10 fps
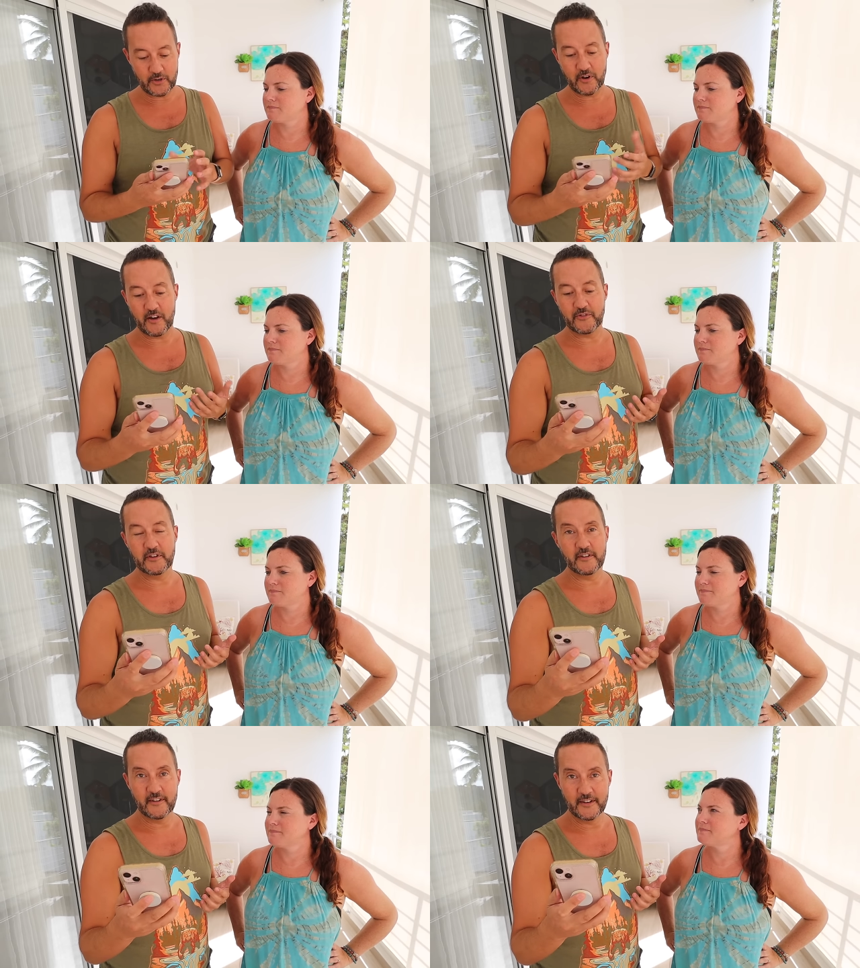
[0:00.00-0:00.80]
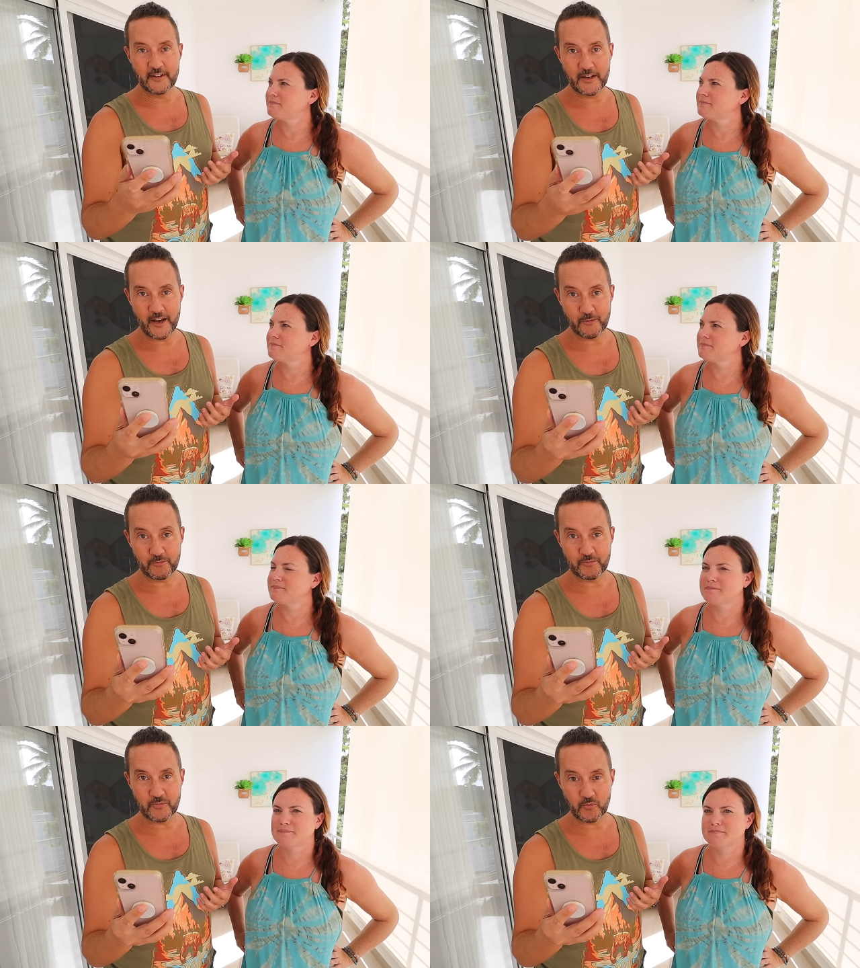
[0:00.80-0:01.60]
Speaker 1: we don't often Um,
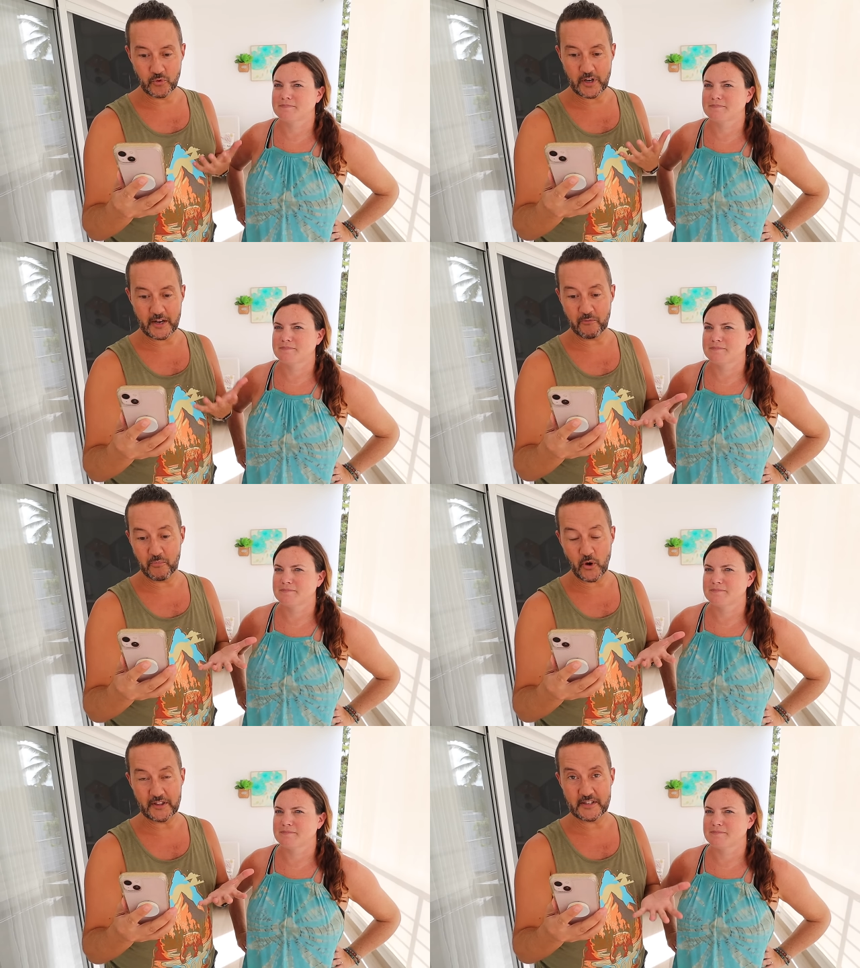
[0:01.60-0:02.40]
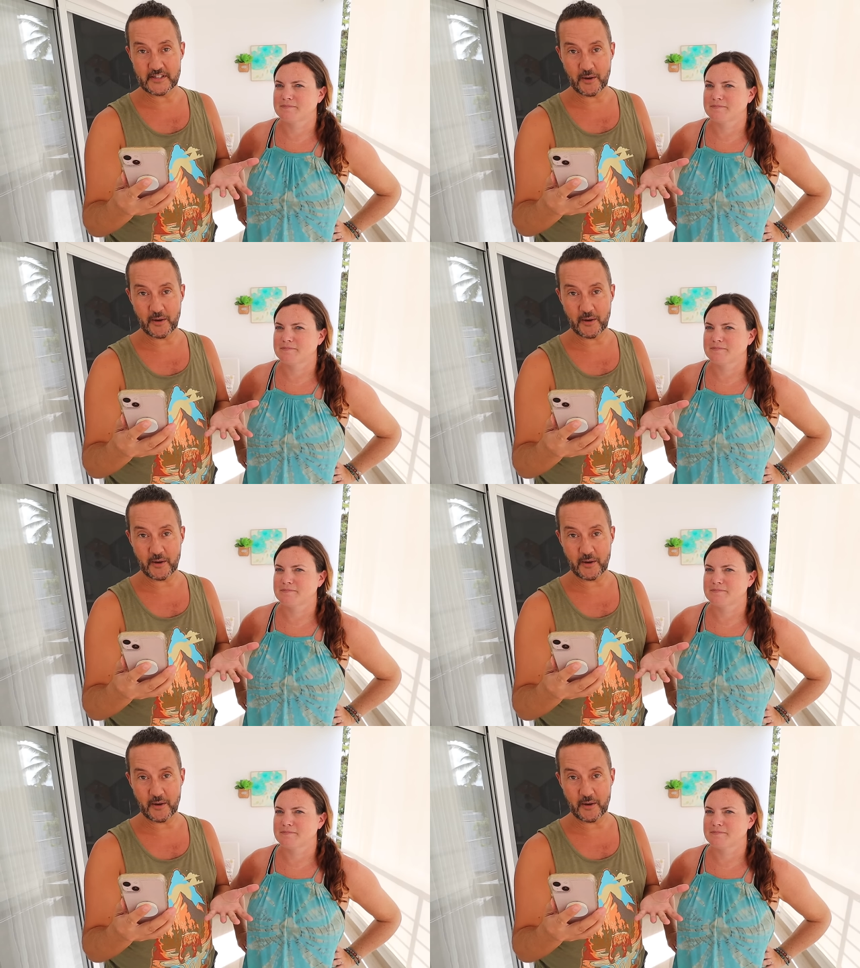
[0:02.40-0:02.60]
kind of point this out.